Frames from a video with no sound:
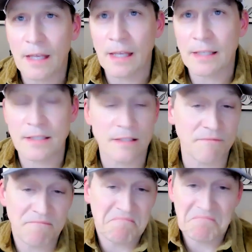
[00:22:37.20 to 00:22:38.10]

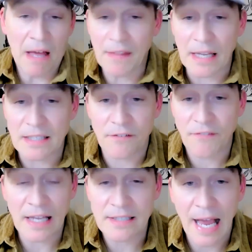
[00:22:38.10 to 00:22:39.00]
I think it's a
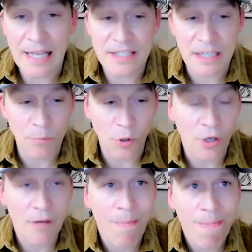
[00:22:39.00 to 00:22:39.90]
fantastic
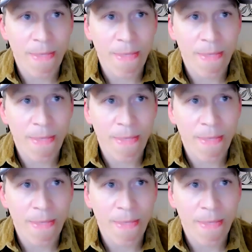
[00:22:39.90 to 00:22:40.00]
book.